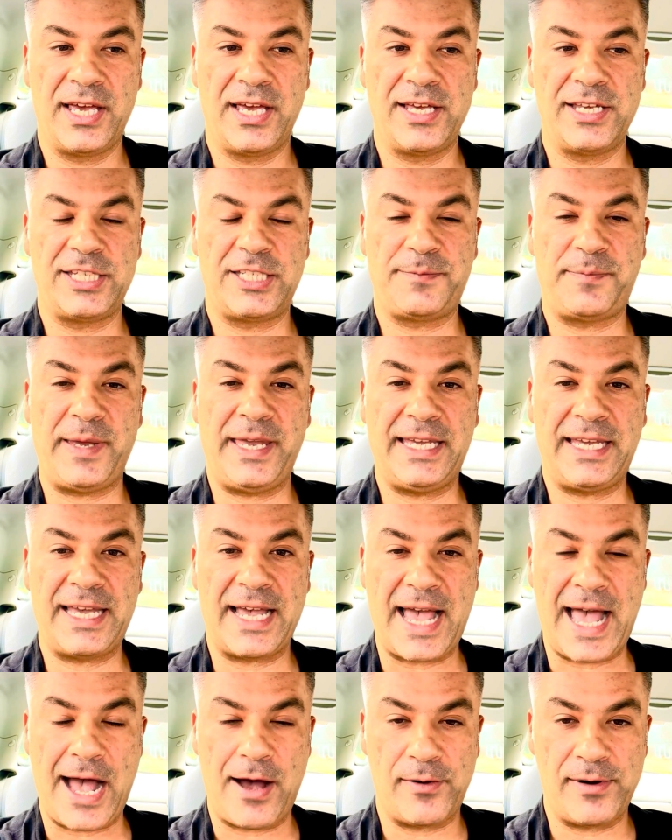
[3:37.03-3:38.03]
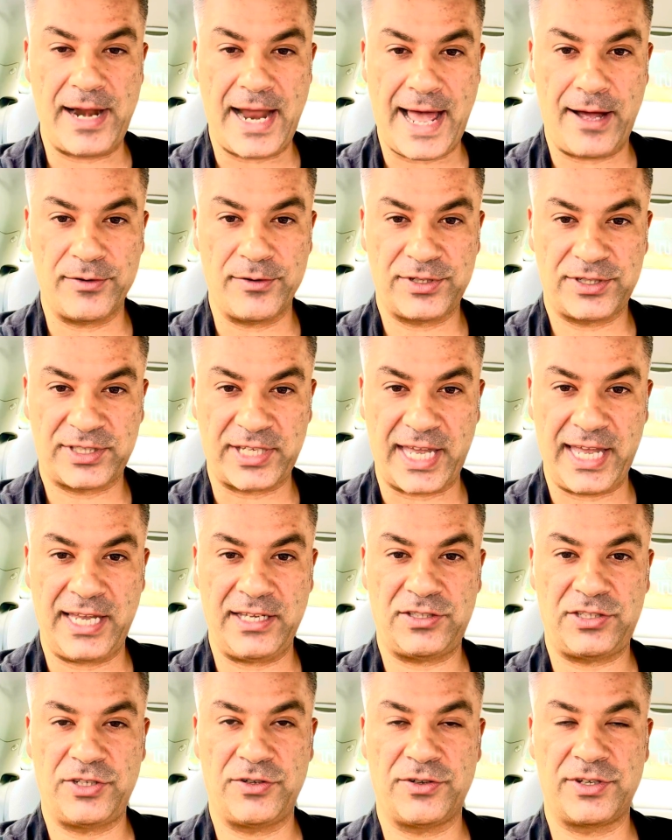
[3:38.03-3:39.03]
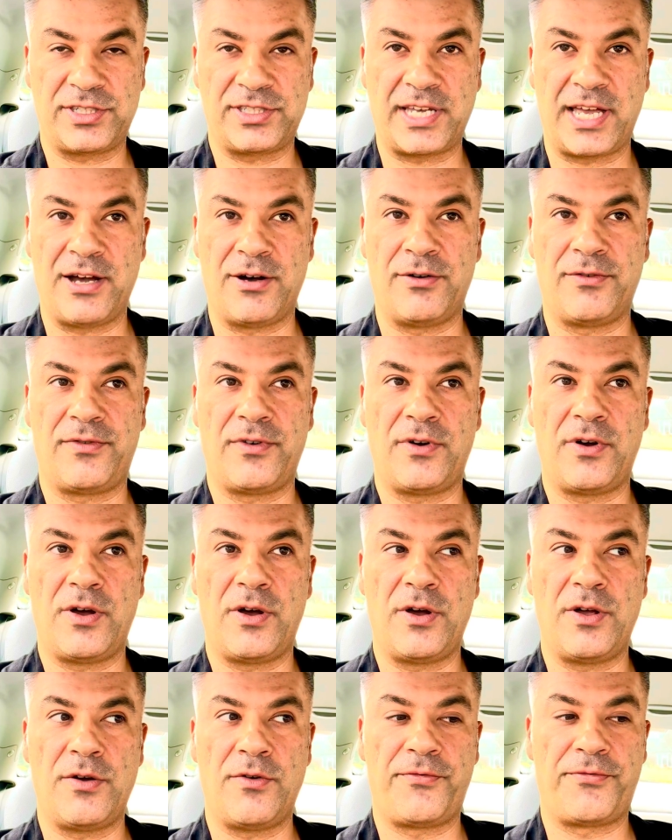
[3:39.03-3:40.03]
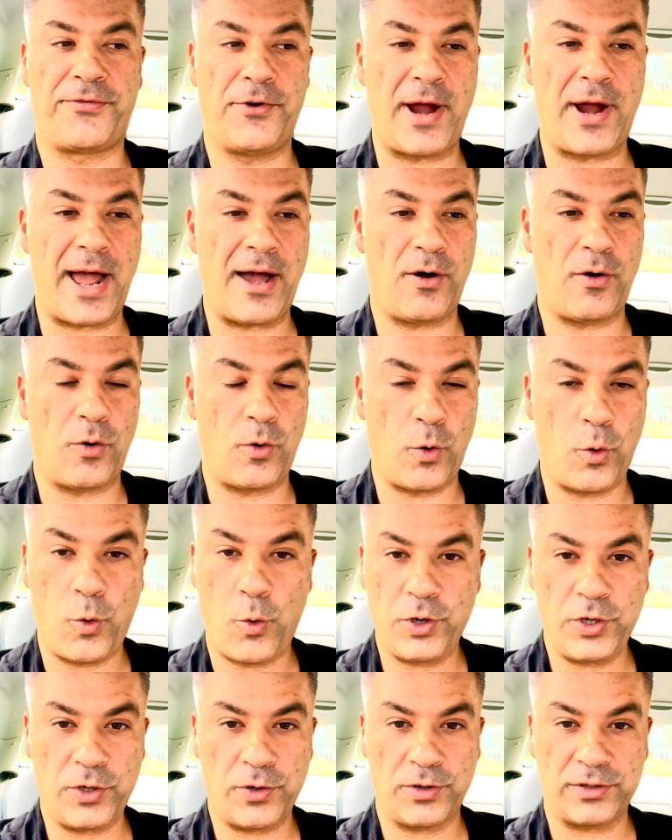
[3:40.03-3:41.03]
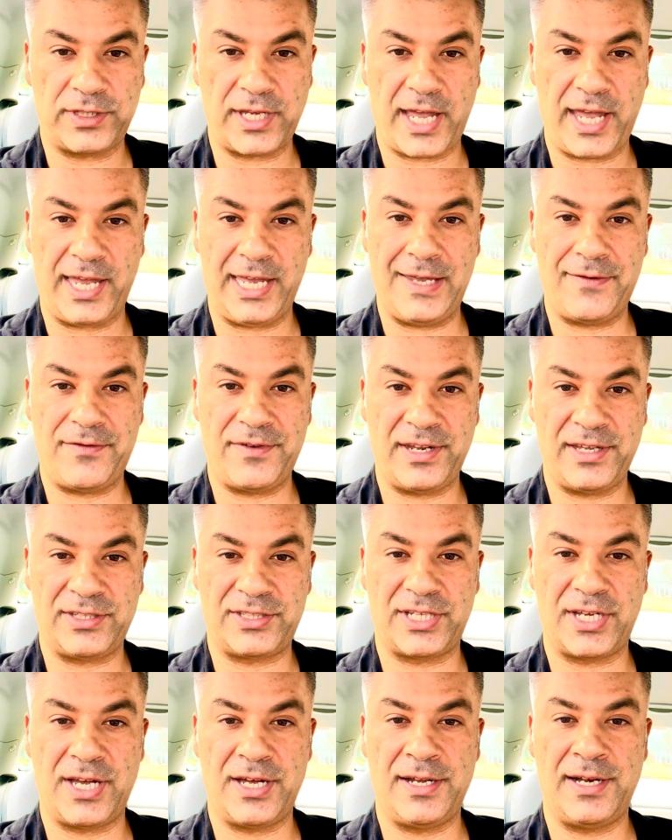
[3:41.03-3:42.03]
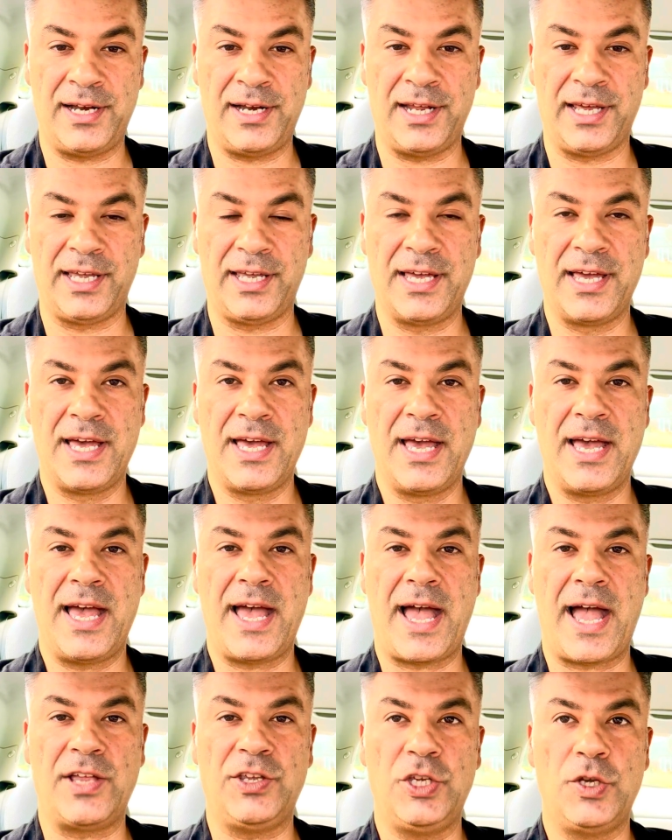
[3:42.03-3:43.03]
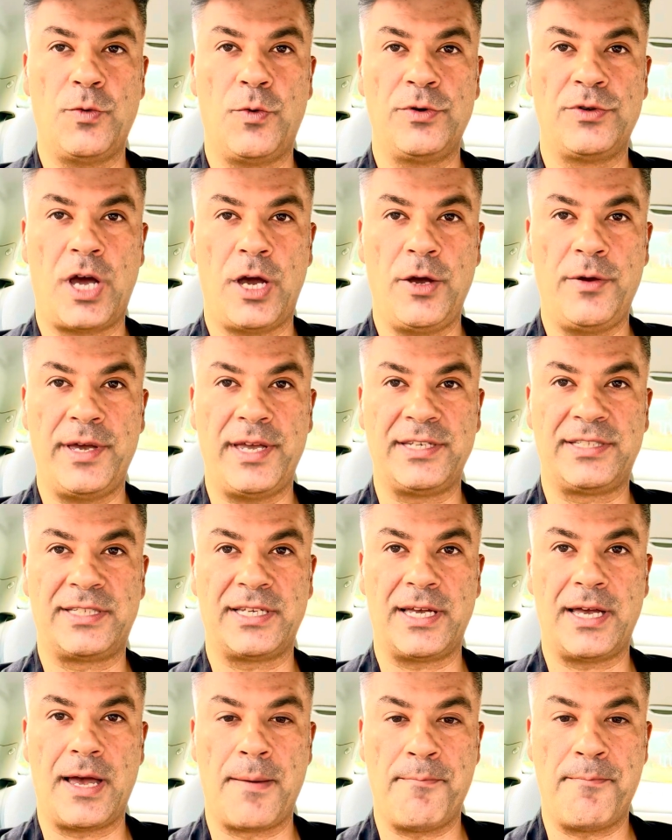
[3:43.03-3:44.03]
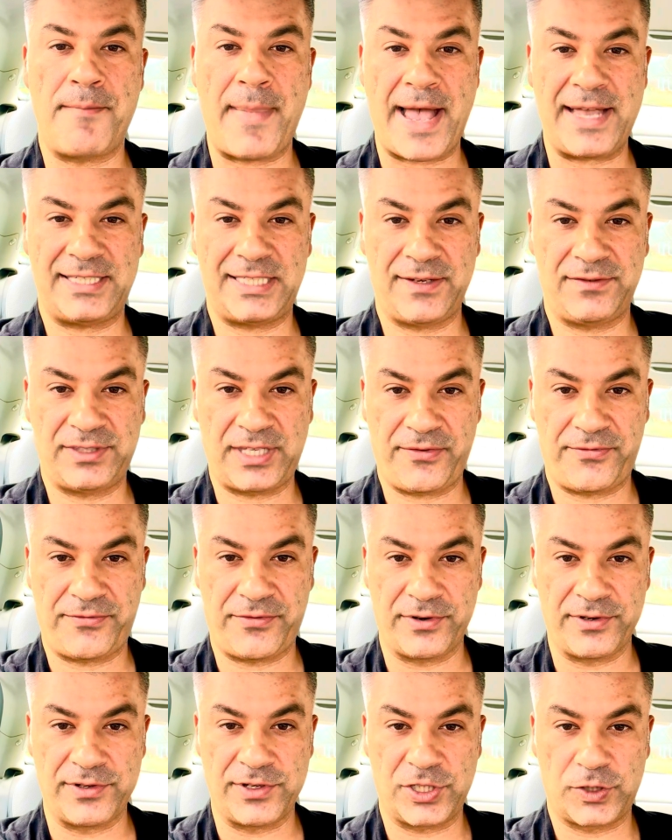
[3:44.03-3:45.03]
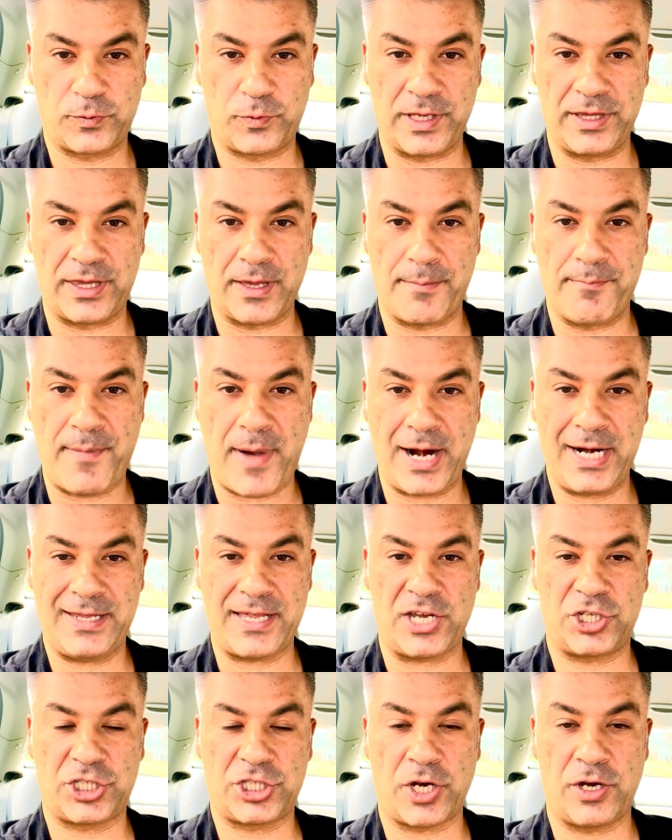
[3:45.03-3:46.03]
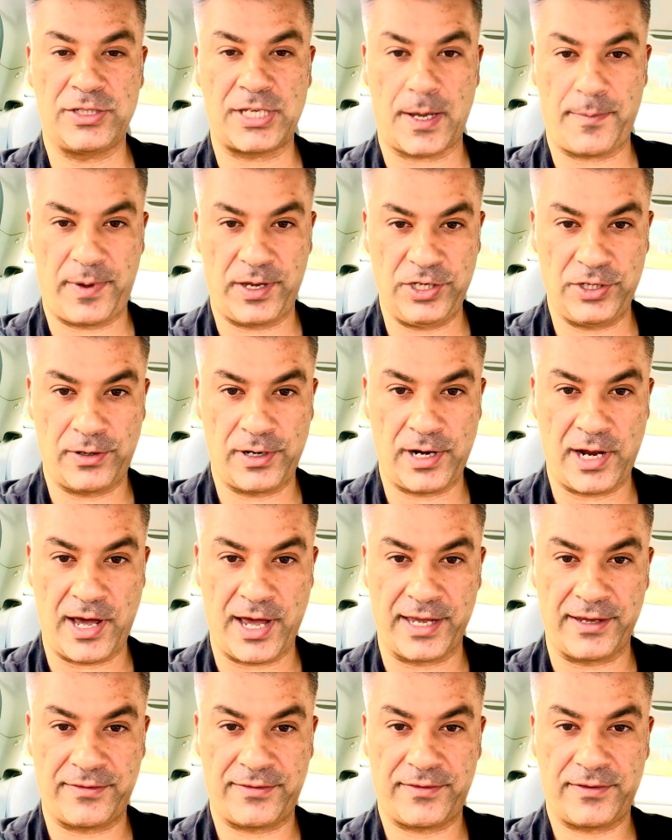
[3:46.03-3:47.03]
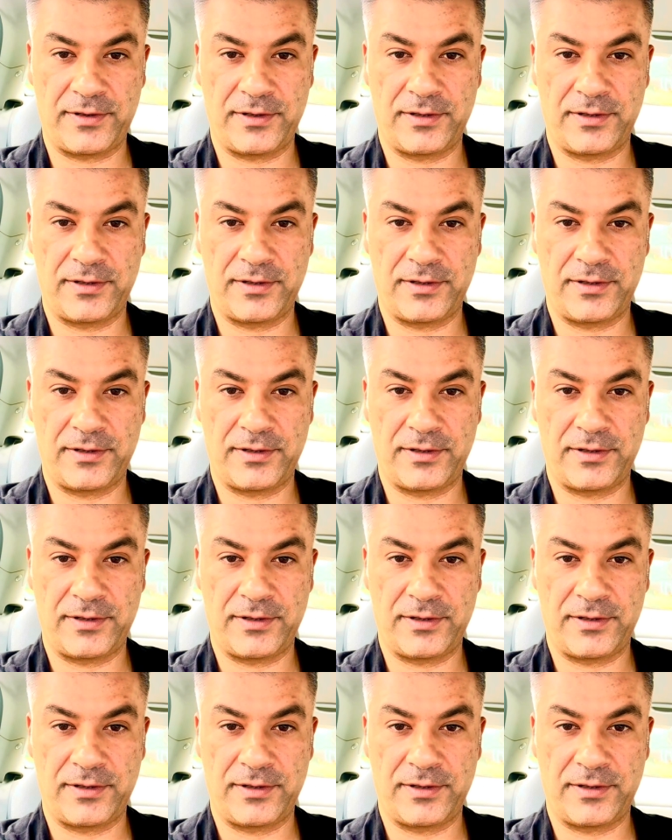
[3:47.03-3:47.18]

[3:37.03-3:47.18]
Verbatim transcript: speak it out loud, say it to yourself throughout all your day, even internally, and you will notice a massive difference with money that shows up in your life.